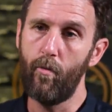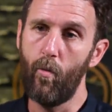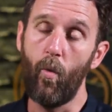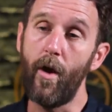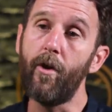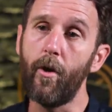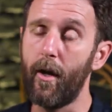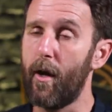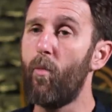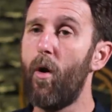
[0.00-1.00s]
we're
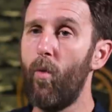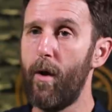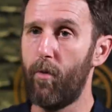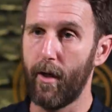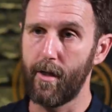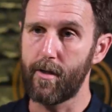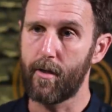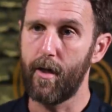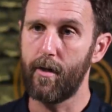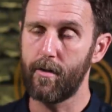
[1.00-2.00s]
doing and what we're bringing to
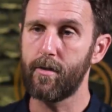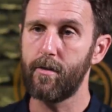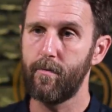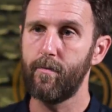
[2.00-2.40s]
things.